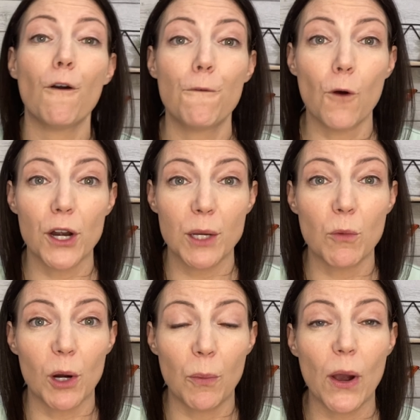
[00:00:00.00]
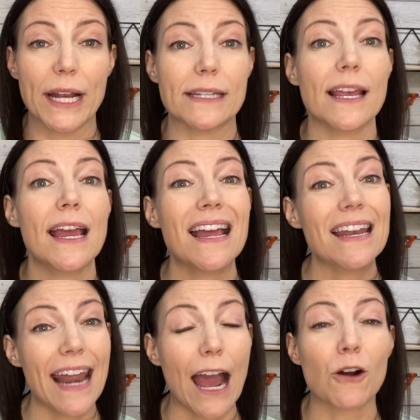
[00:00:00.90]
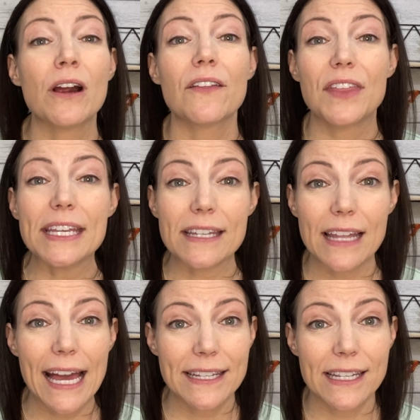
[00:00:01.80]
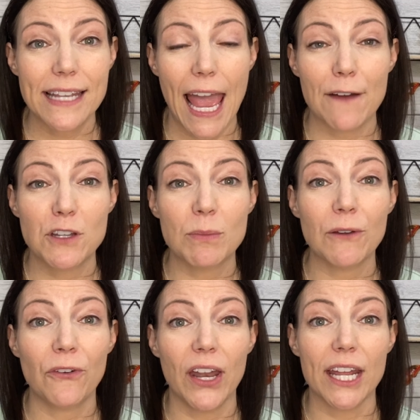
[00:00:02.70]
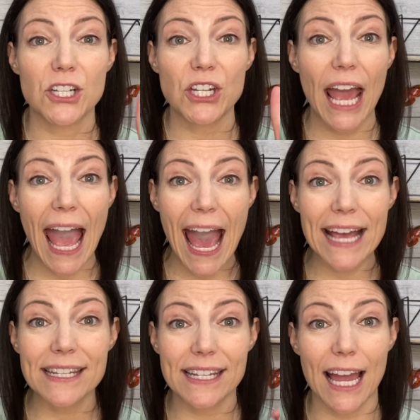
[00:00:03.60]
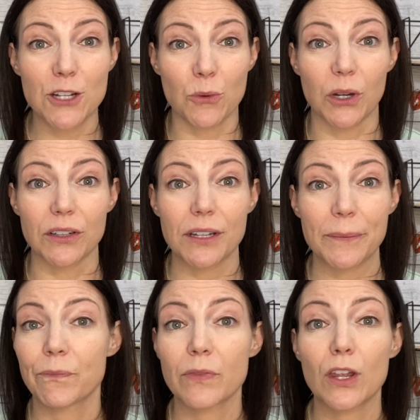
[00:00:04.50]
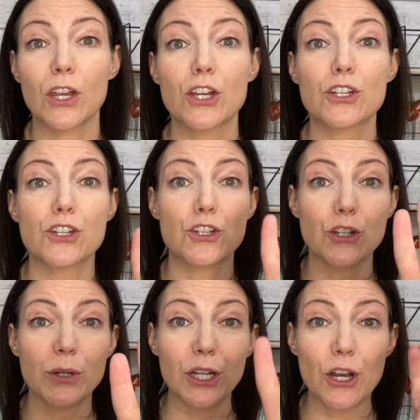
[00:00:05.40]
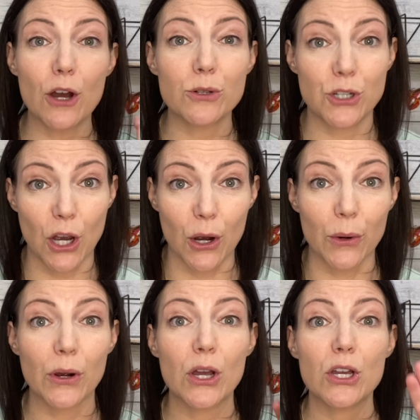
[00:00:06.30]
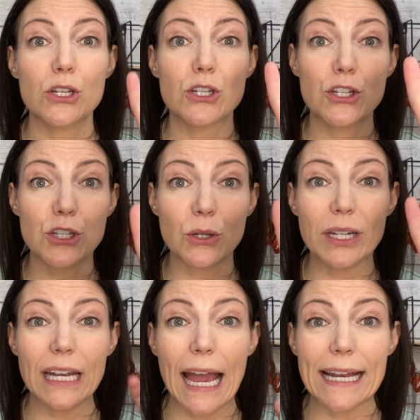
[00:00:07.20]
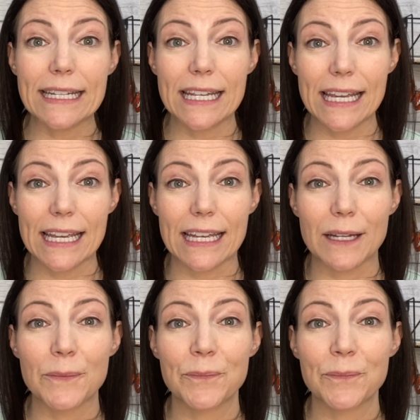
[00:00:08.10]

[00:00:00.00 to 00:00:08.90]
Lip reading: 40 more points. Now, these classes have to be finished as scheduled. Student no-show, student IT,